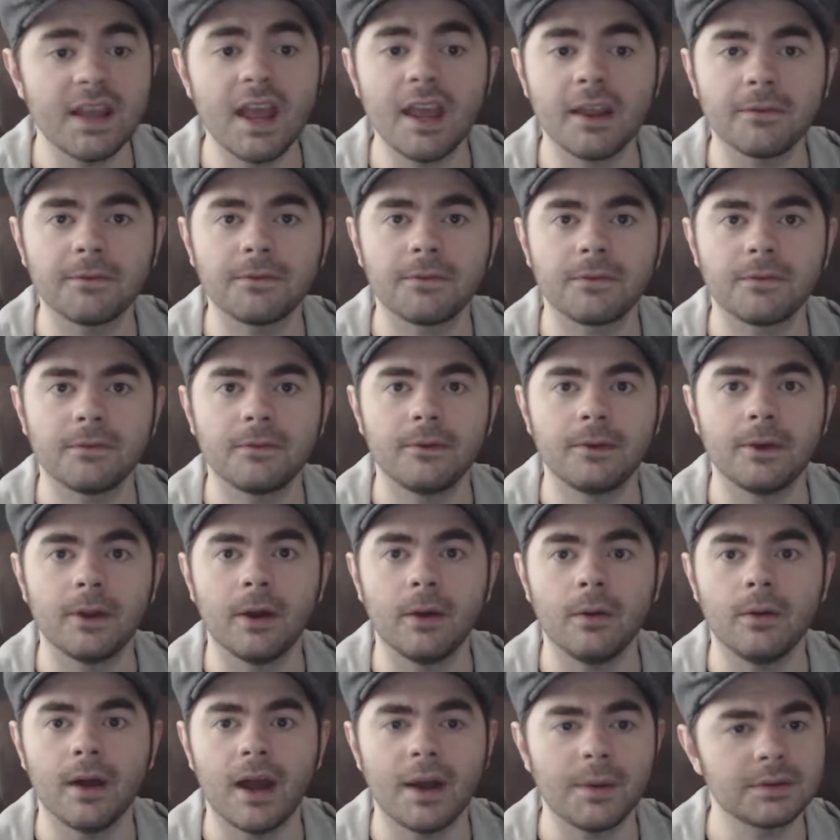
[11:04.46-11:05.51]
safe, you
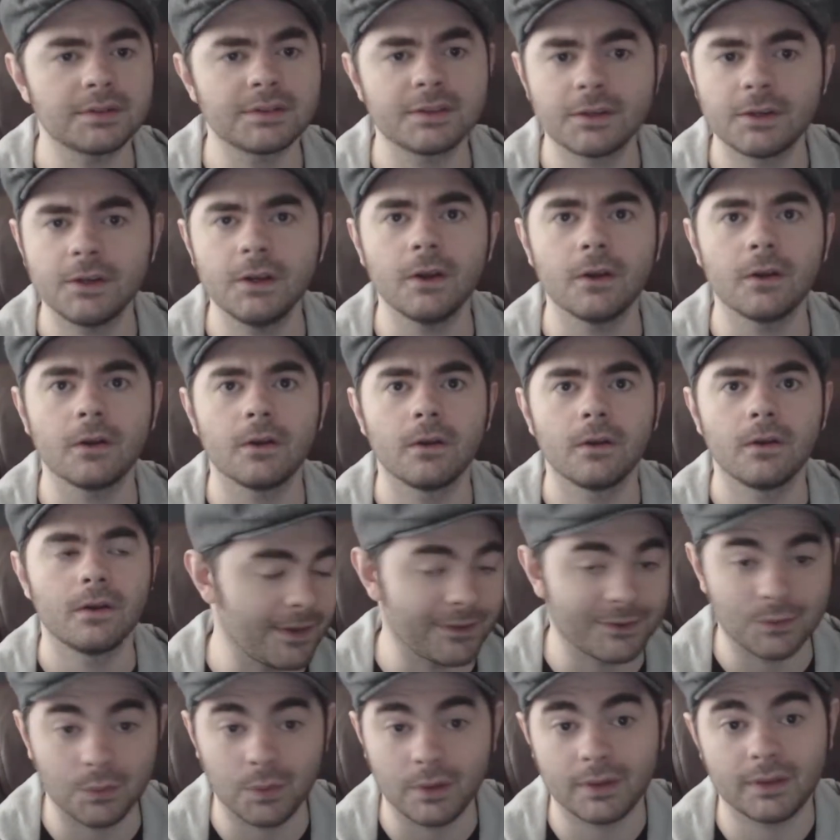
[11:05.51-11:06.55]
know, I was secure.
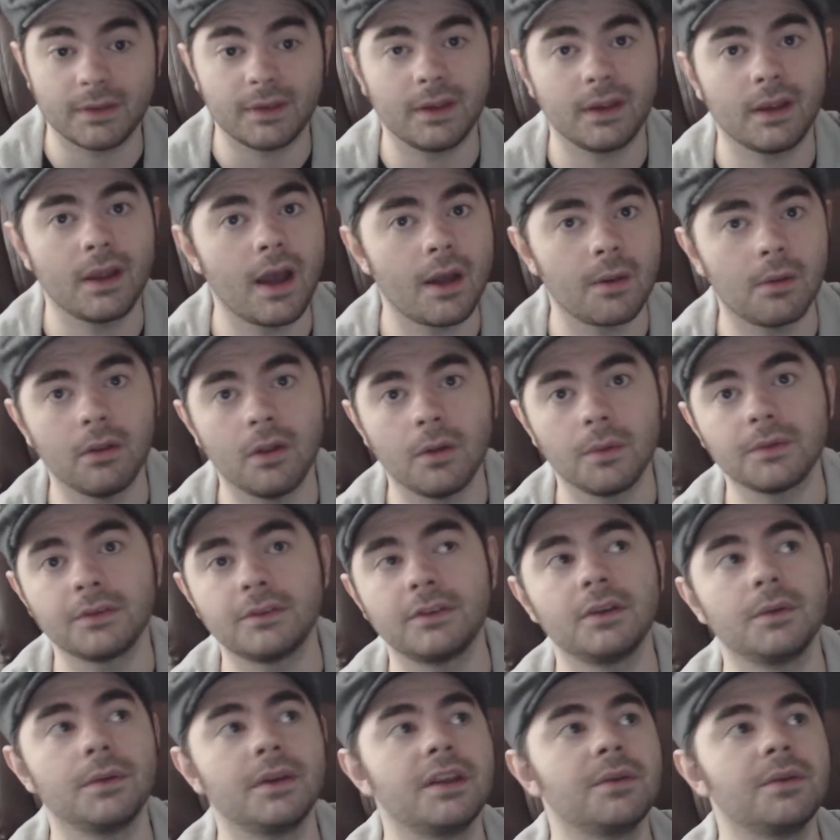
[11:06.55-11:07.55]
That's one thing God will always do.